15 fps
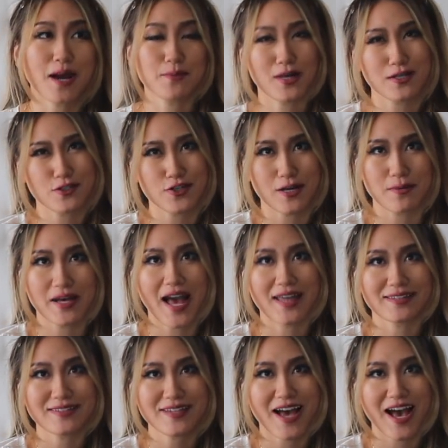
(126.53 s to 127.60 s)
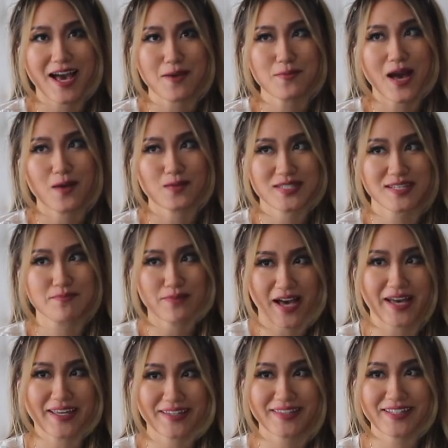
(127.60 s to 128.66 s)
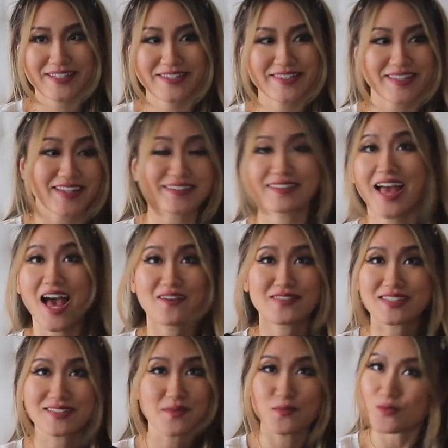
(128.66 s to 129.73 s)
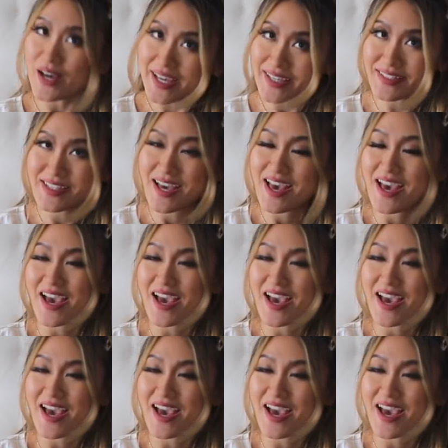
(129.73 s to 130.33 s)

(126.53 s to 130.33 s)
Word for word: I'm not sure, but at the time I was like buying this, they didn't have this in white.